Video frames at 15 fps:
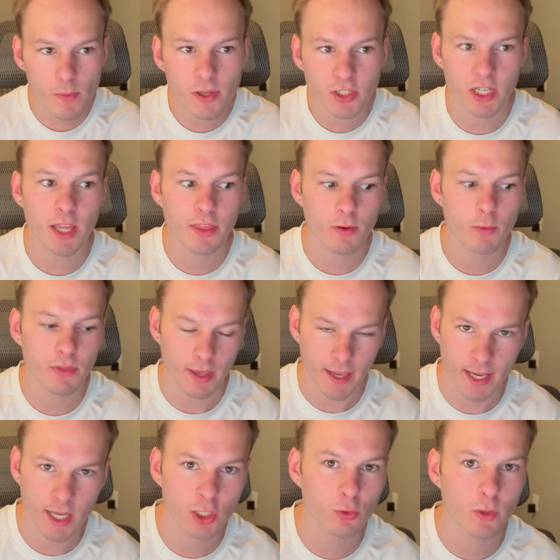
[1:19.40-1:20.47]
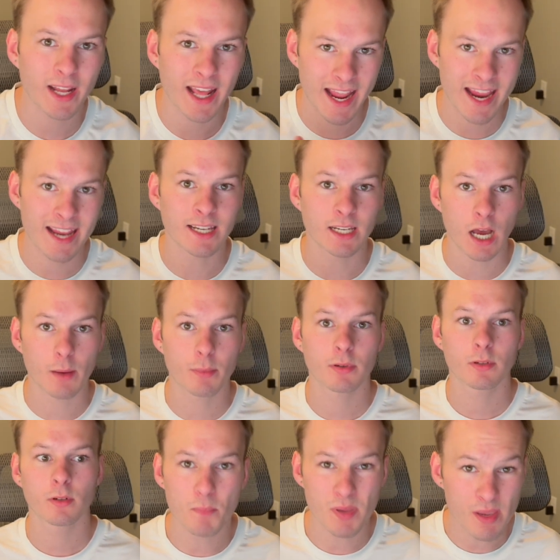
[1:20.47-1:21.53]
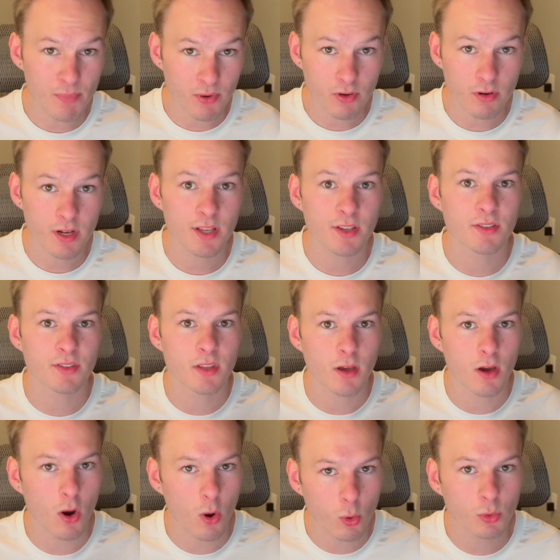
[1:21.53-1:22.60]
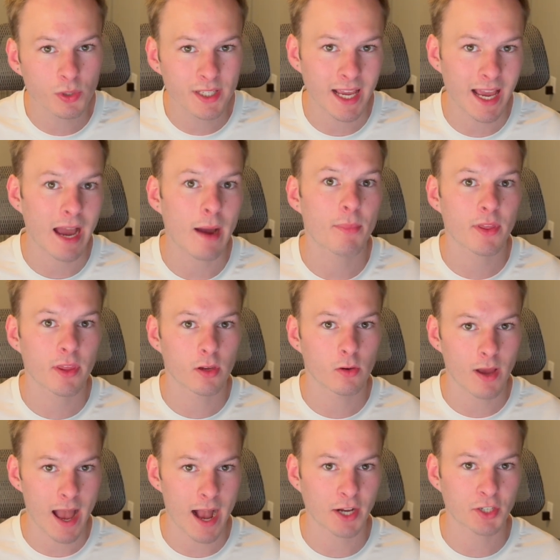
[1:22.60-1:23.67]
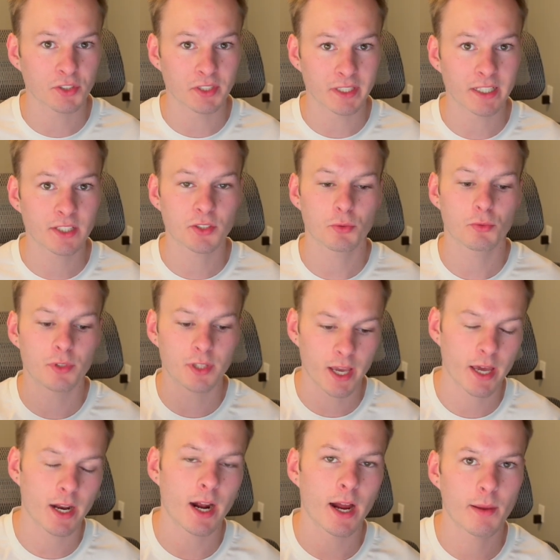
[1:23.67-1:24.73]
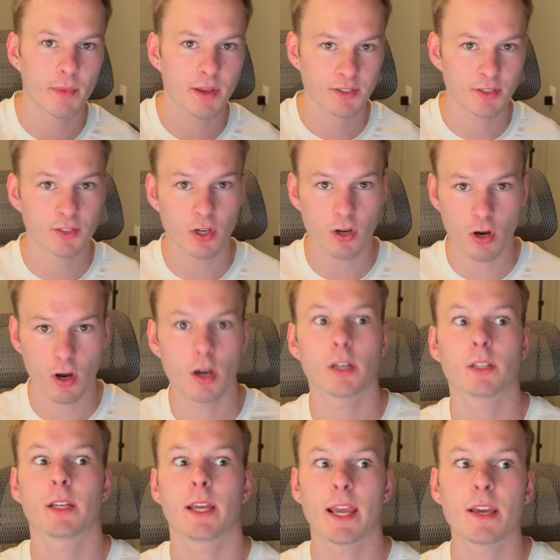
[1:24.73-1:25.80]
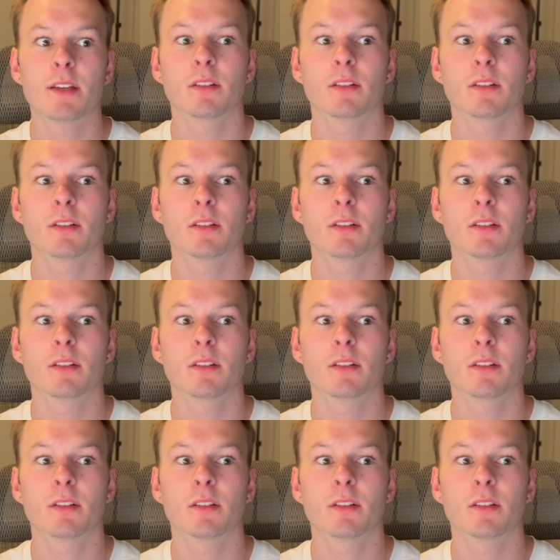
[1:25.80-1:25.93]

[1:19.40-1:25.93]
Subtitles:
much anything with Android 8 and up. Beeper is the only app that you actually need to get iMessage on a